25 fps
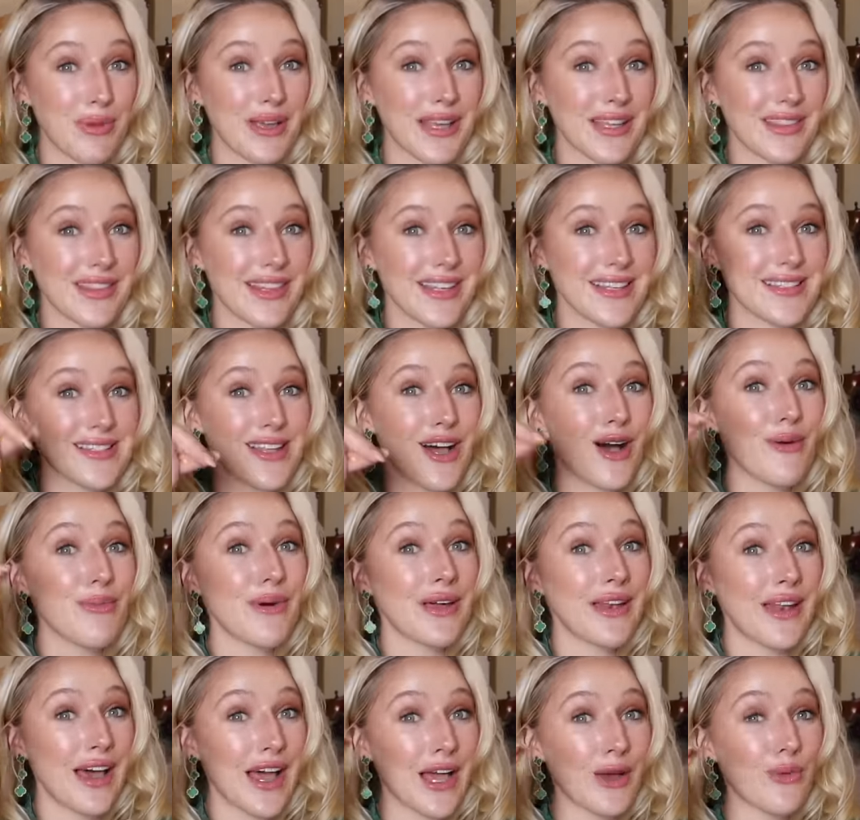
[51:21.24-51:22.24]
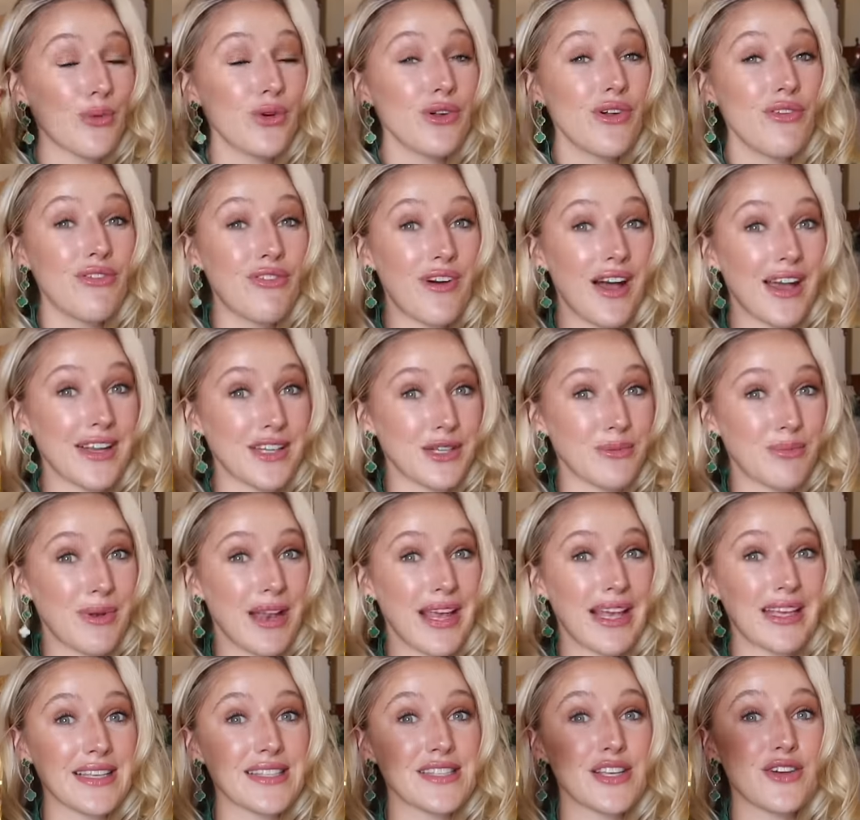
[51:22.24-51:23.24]
pick these up and I will find a
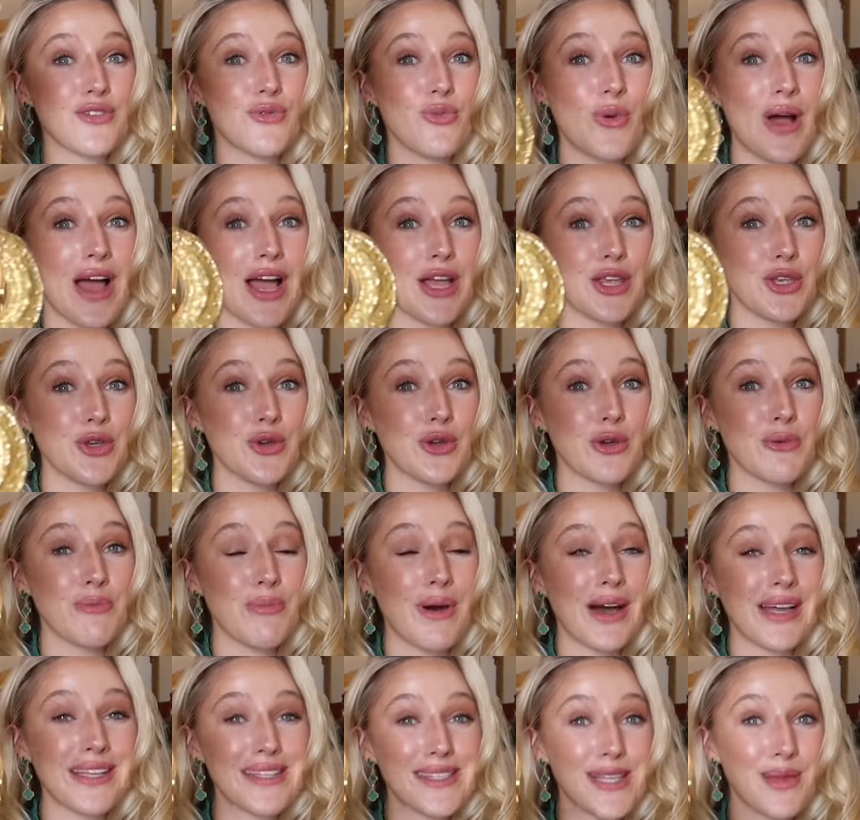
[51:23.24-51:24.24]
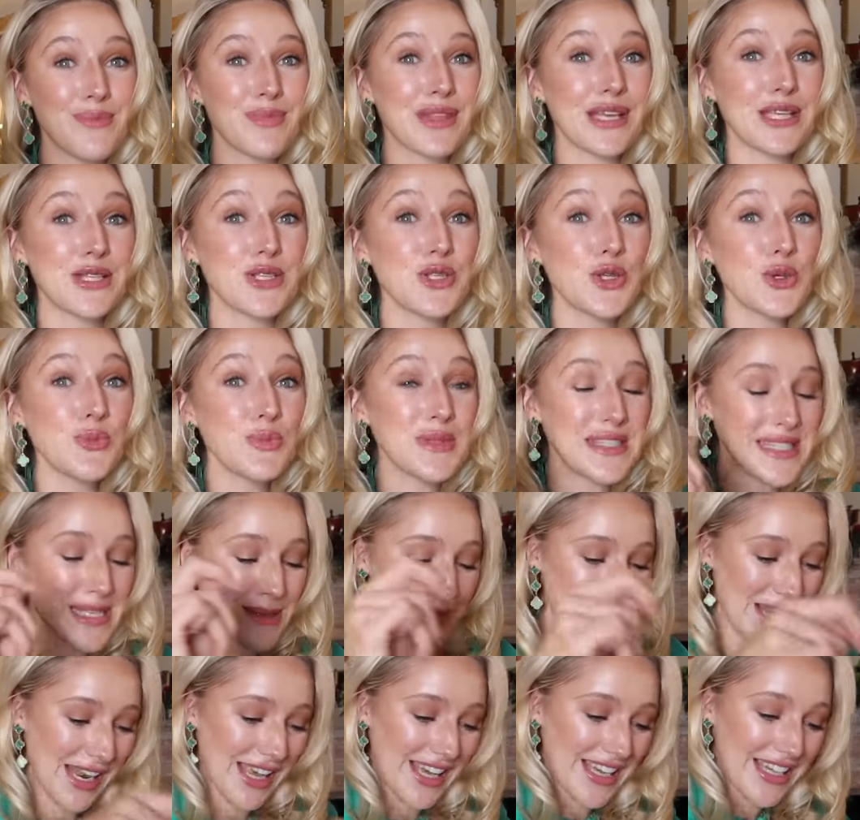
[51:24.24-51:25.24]
place of where you can buy something super
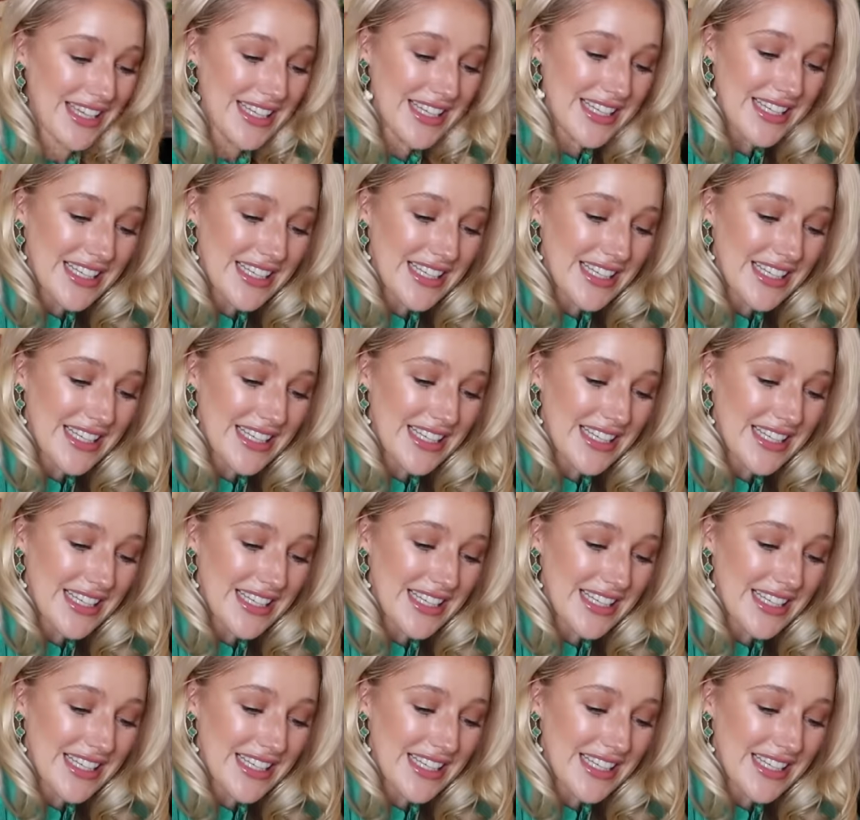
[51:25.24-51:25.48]
similar.